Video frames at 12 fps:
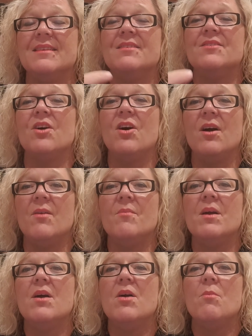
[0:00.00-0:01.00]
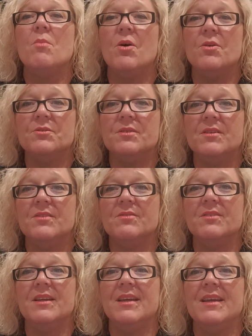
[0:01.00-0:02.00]
time
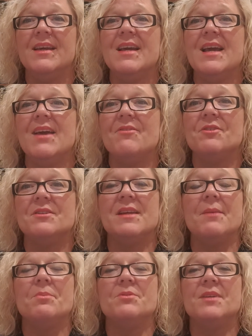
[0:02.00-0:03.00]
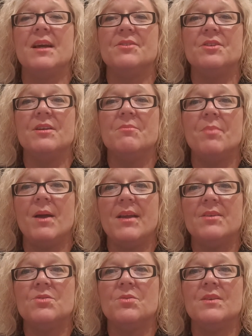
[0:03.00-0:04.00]
positively. For example, touching
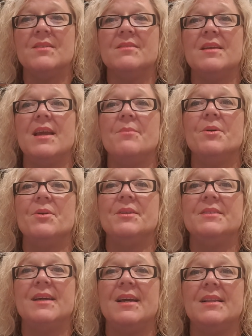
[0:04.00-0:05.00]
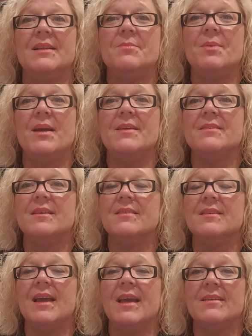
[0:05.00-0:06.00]
base with the team on a daily
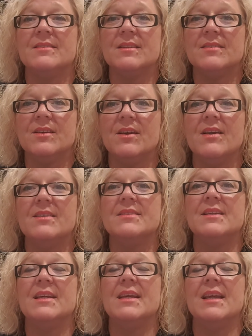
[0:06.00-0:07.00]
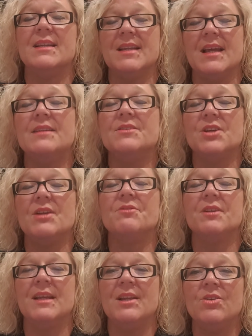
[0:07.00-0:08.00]
basis, exercising, and
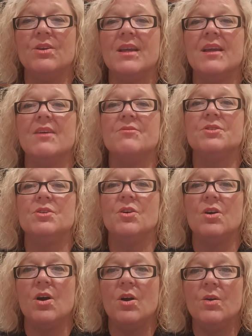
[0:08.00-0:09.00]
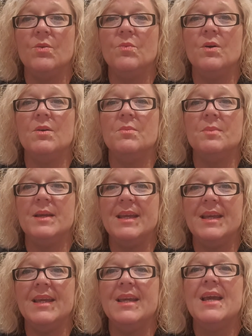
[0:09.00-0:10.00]
generally looking after your own
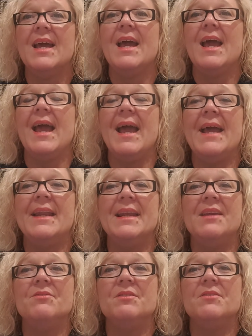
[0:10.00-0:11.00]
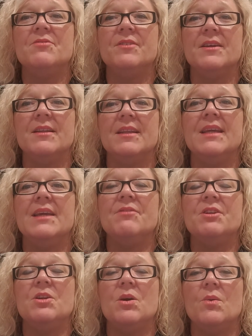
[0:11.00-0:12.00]
well-being, and even the feeling,
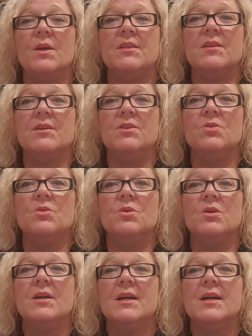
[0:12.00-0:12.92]
even knowing that you're